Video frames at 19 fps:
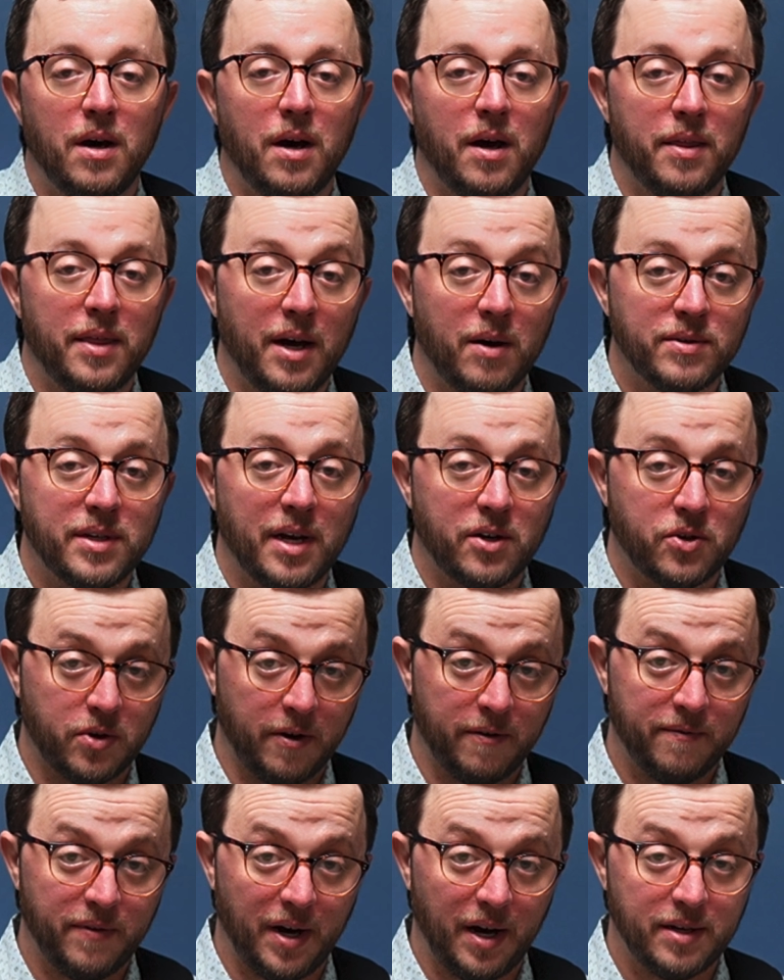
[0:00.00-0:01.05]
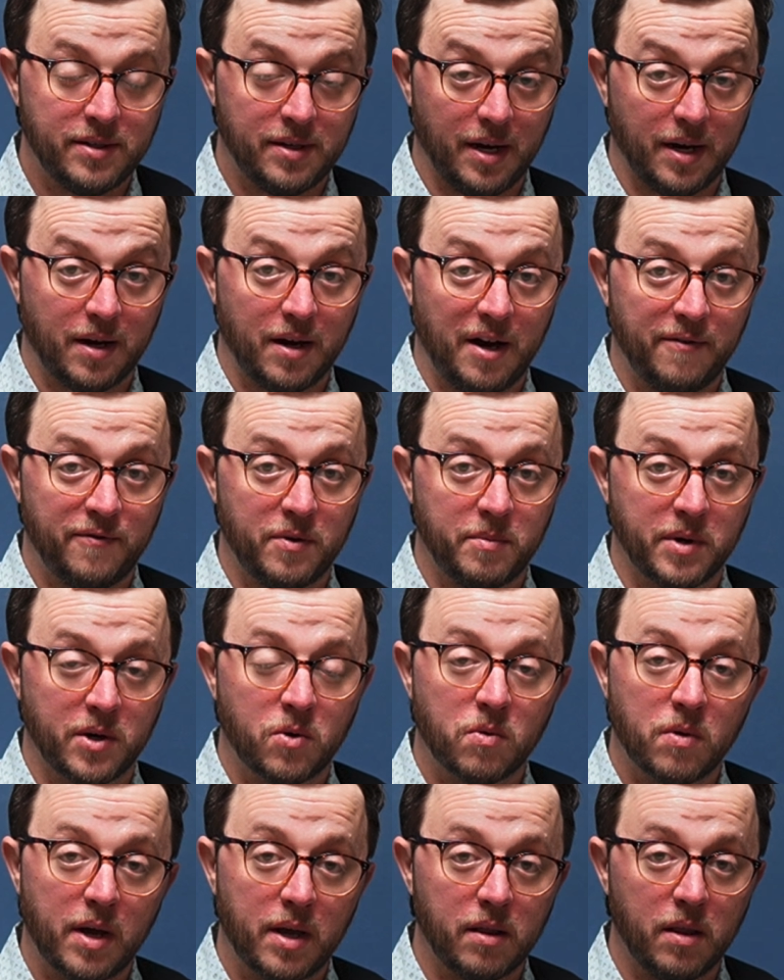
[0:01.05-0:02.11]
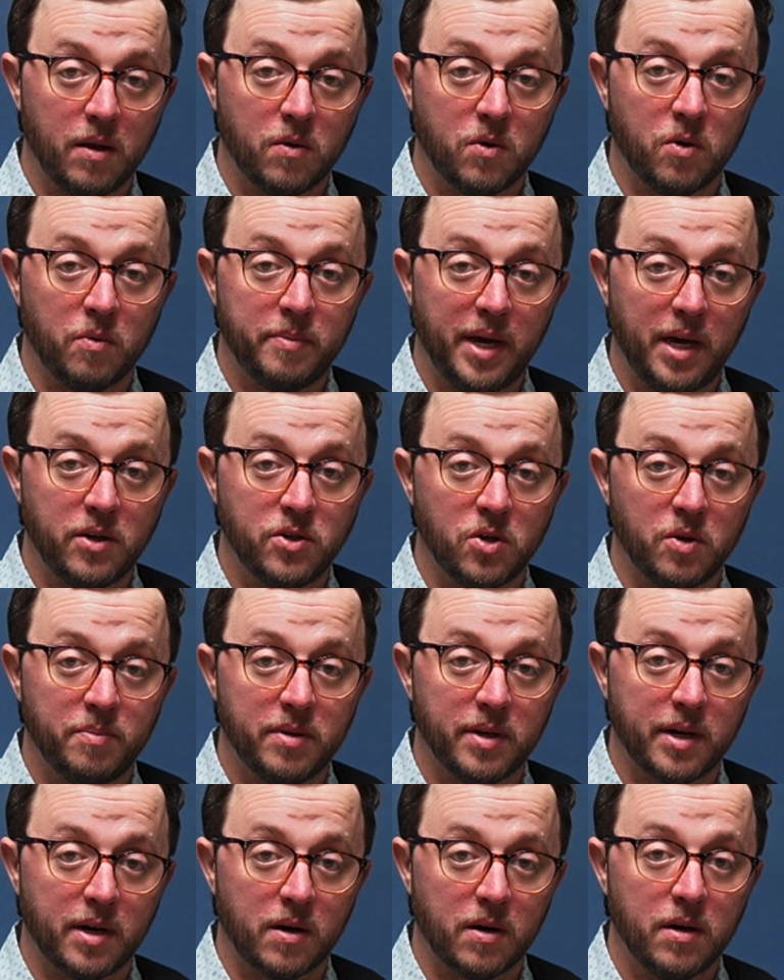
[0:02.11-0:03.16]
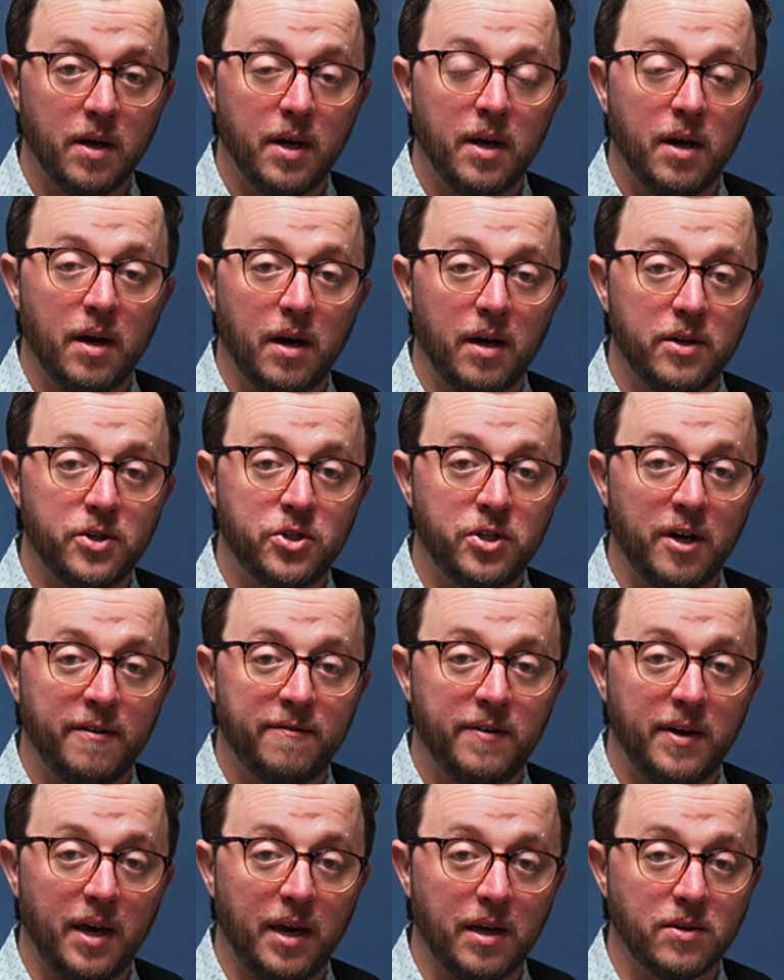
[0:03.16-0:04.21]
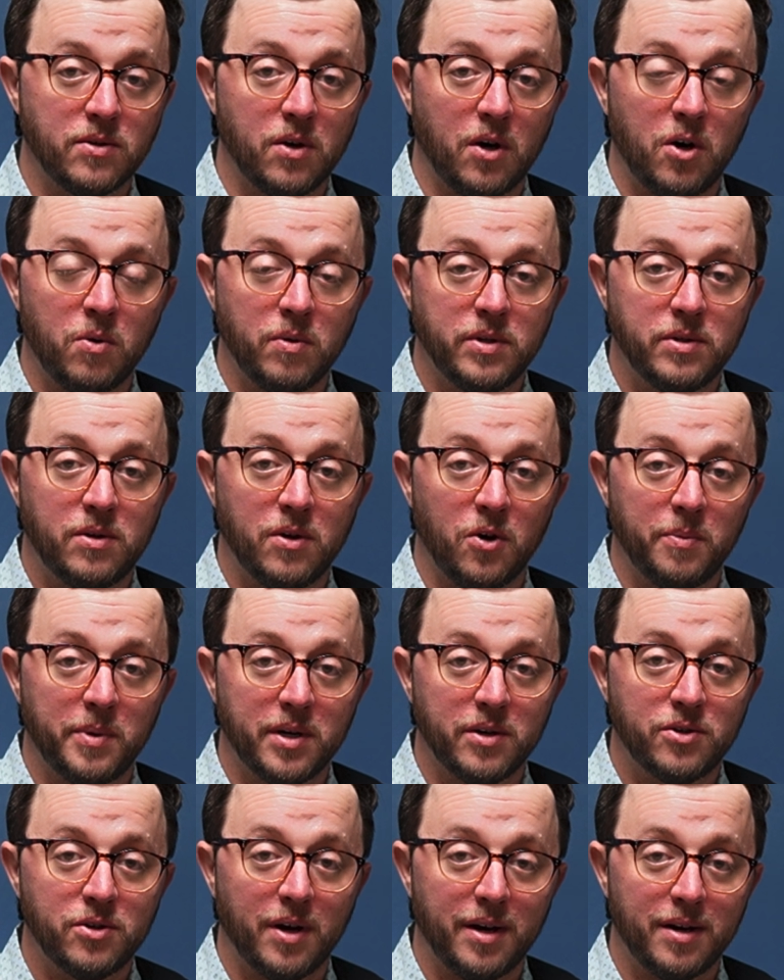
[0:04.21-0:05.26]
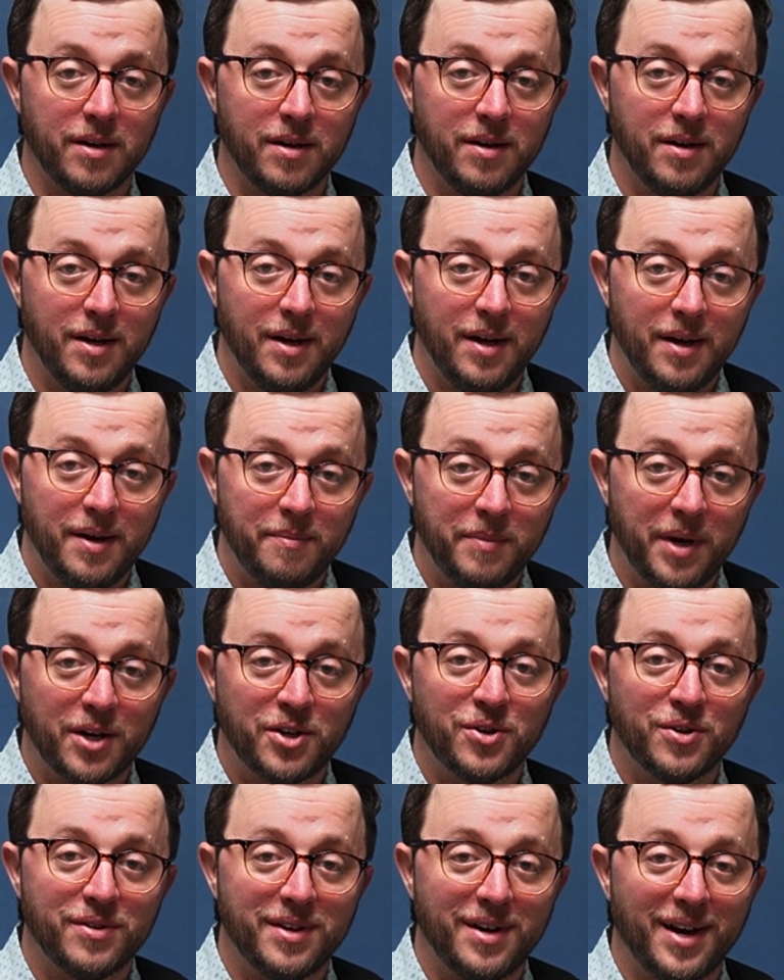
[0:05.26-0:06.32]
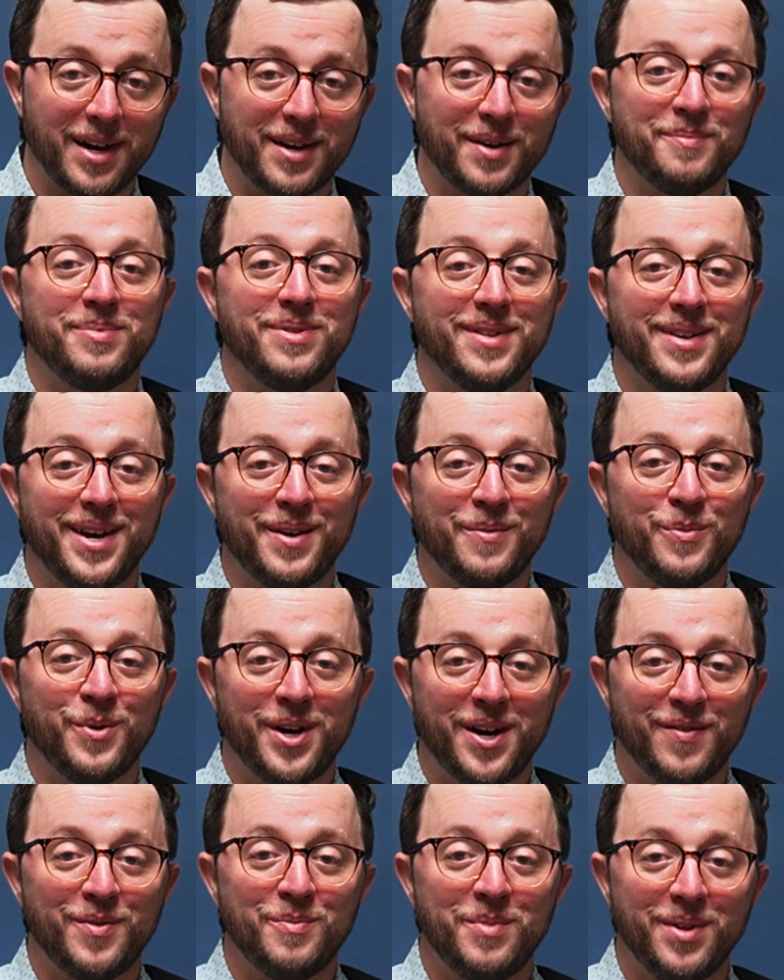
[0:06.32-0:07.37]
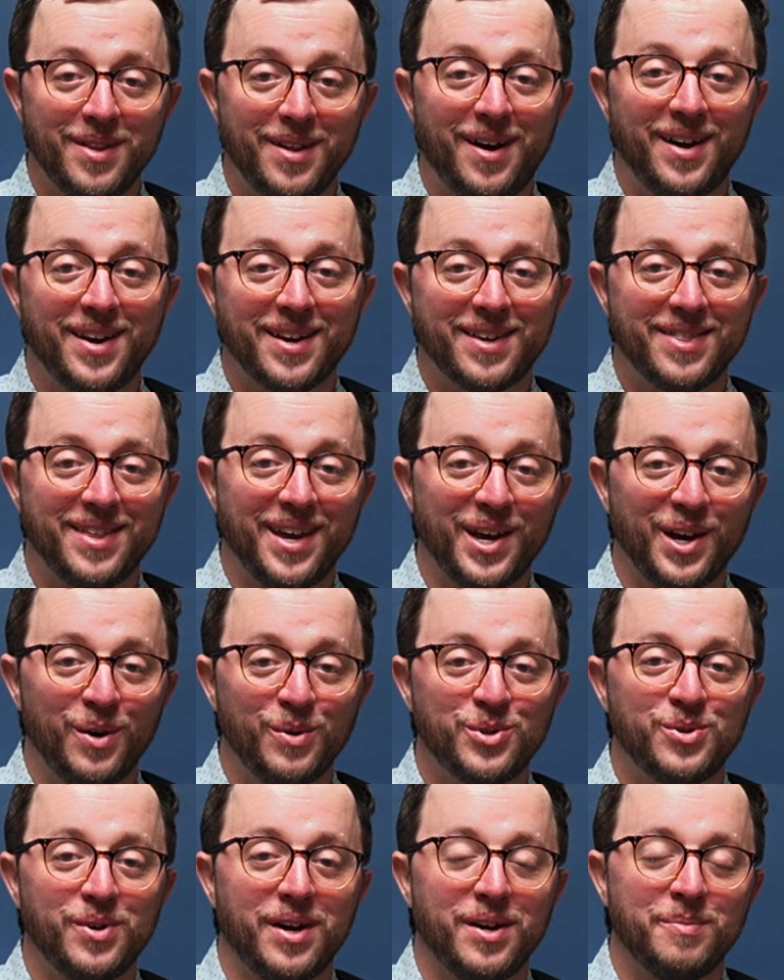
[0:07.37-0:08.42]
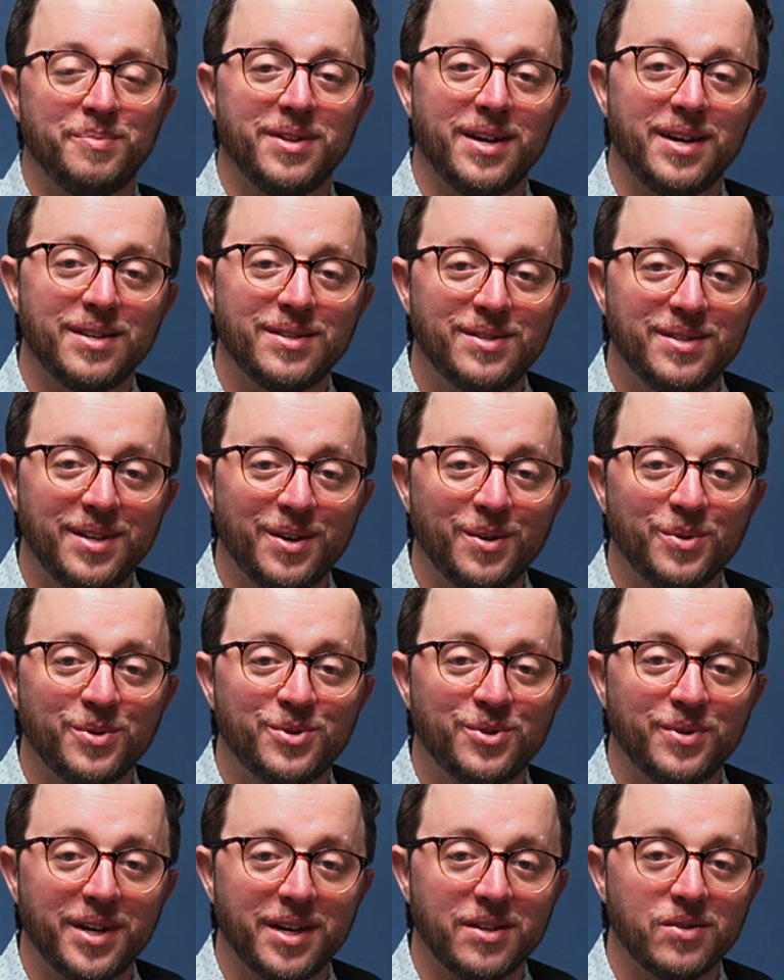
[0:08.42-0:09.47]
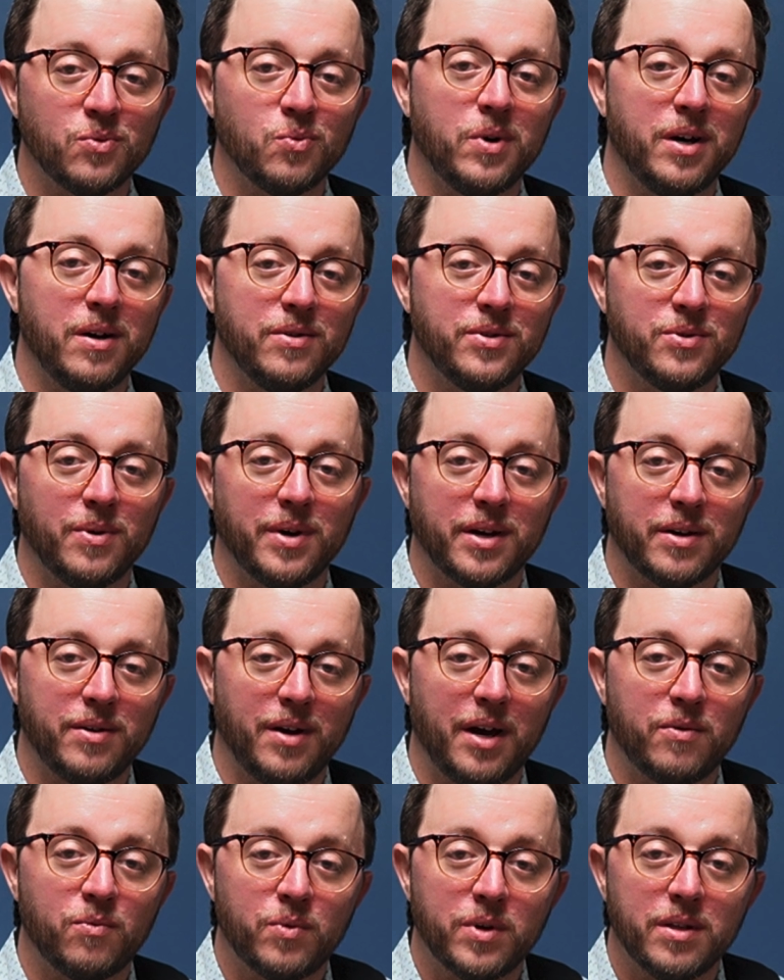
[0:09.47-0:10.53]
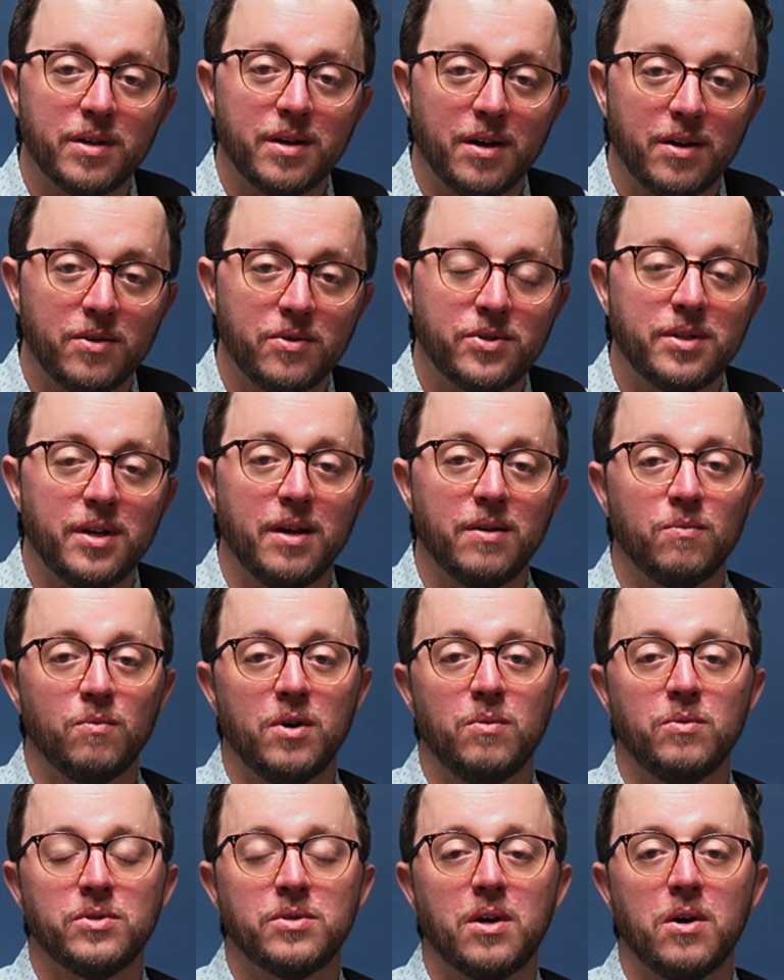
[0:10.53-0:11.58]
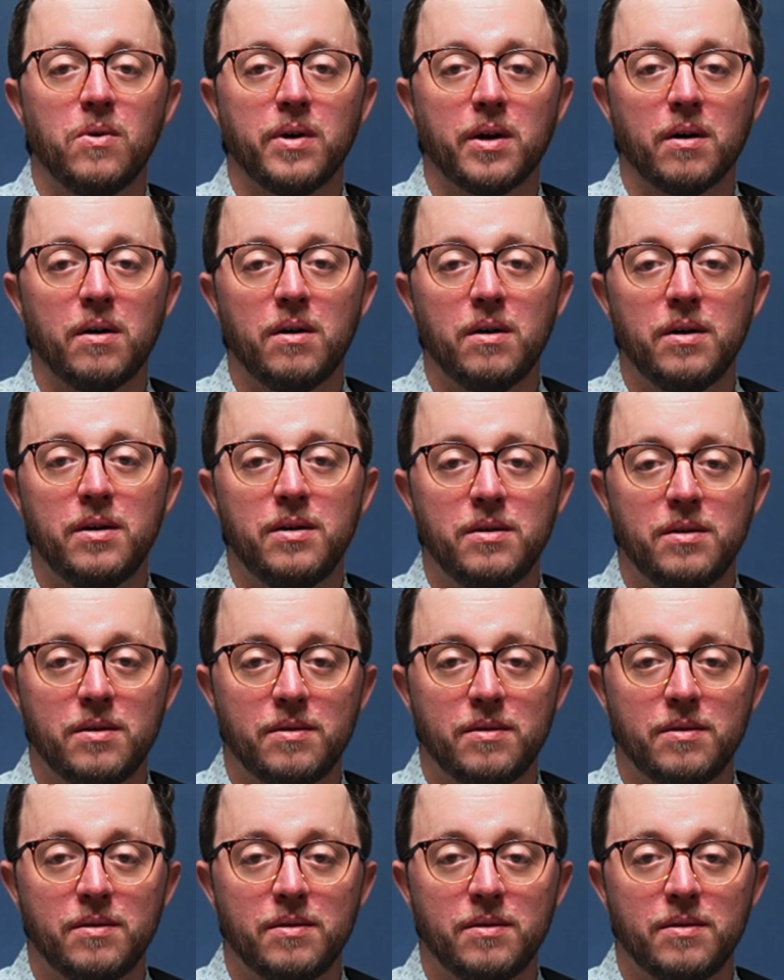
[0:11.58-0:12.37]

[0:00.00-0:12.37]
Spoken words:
That was actually advice I got from a great local banjo player, Jeff Hayes. Always told me to try to make sure that I could play whatever melodic thing I was trying to play single string as well, so I'd really understand what was going on.